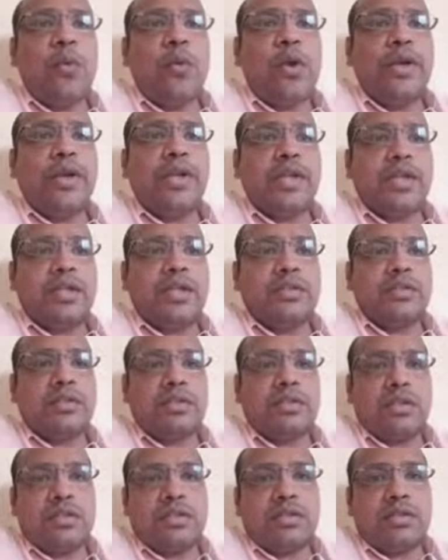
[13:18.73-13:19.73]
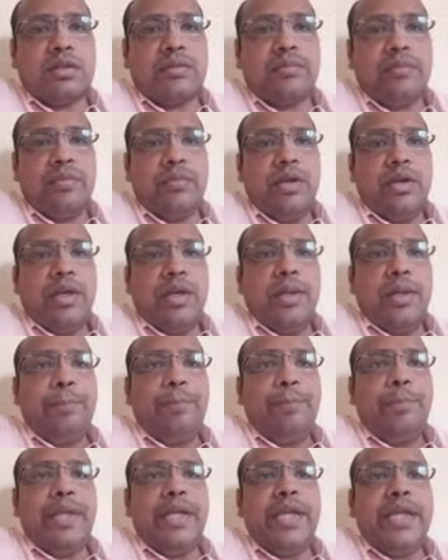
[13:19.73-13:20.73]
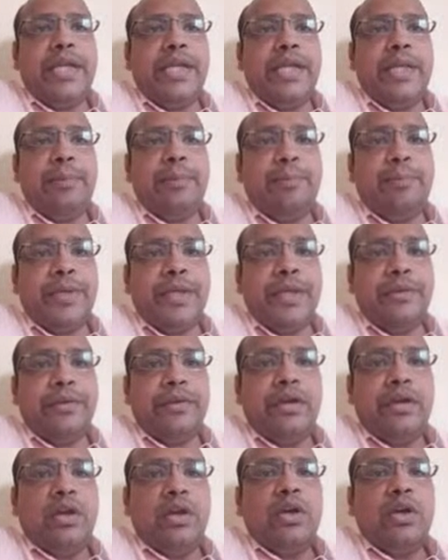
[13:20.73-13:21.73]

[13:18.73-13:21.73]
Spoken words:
to point NC system, PTP.